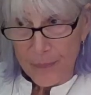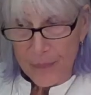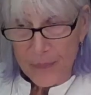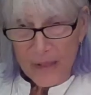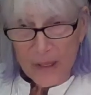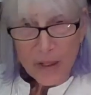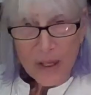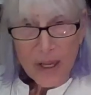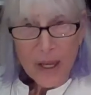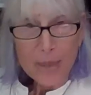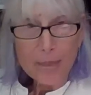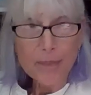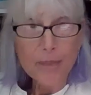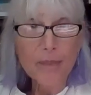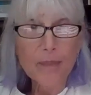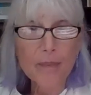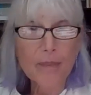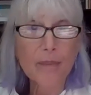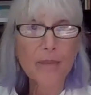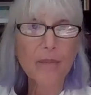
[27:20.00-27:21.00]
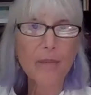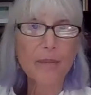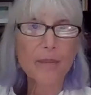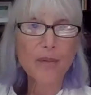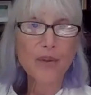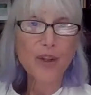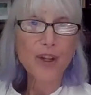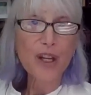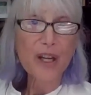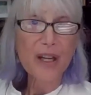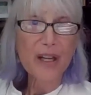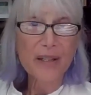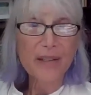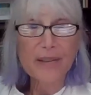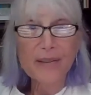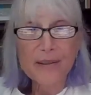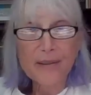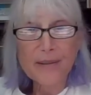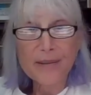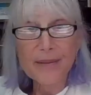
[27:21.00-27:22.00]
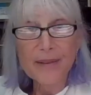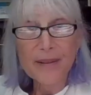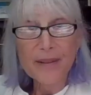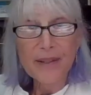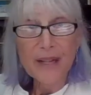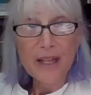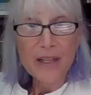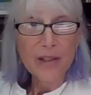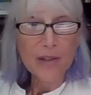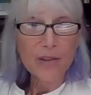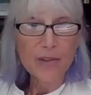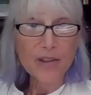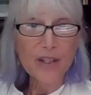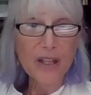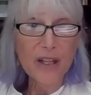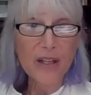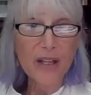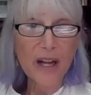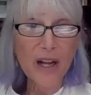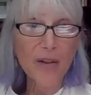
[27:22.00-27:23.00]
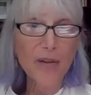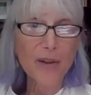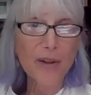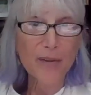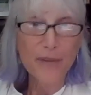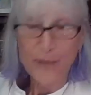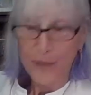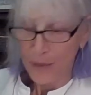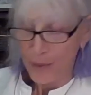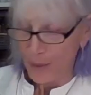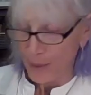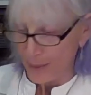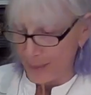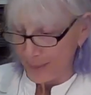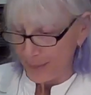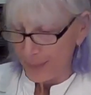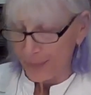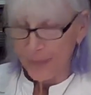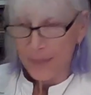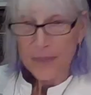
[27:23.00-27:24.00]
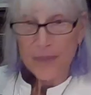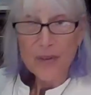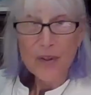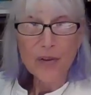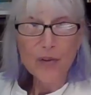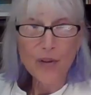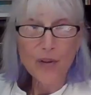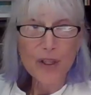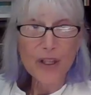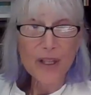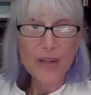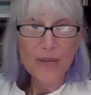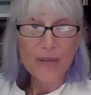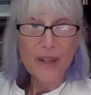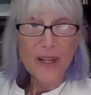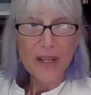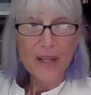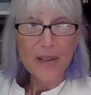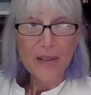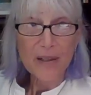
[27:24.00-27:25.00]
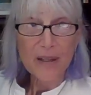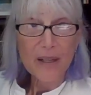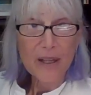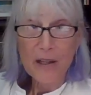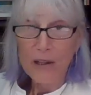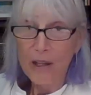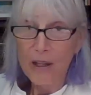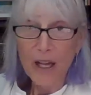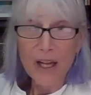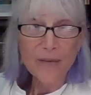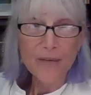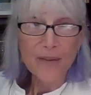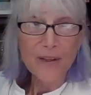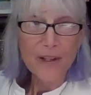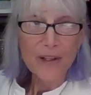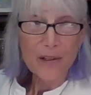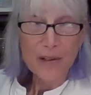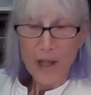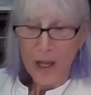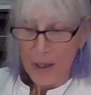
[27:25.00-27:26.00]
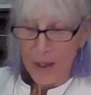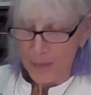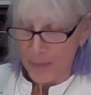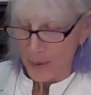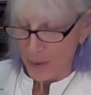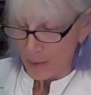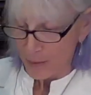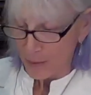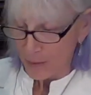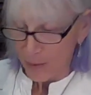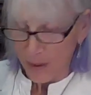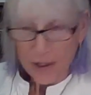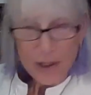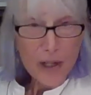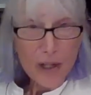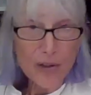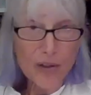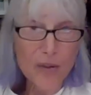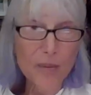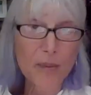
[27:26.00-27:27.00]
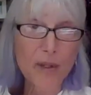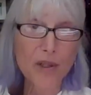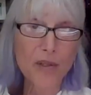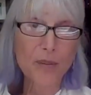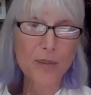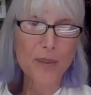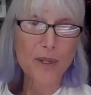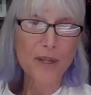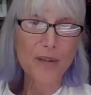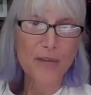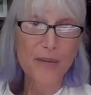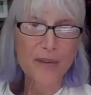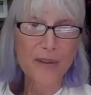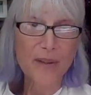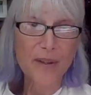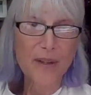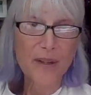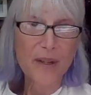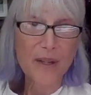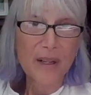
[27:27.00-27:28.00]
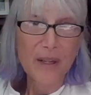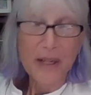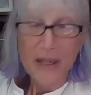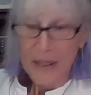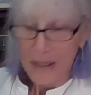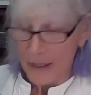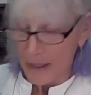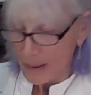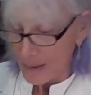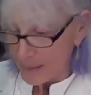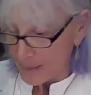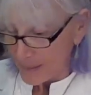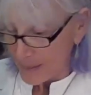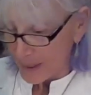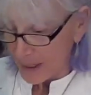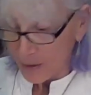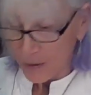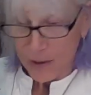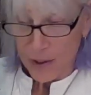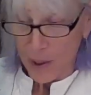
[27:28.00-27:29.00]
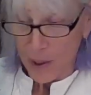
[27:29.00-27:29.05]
Look up Cheating, and you'll see healthy food. Cheating vegan. A lot of fish, a lot of poultry, not too much beef, and so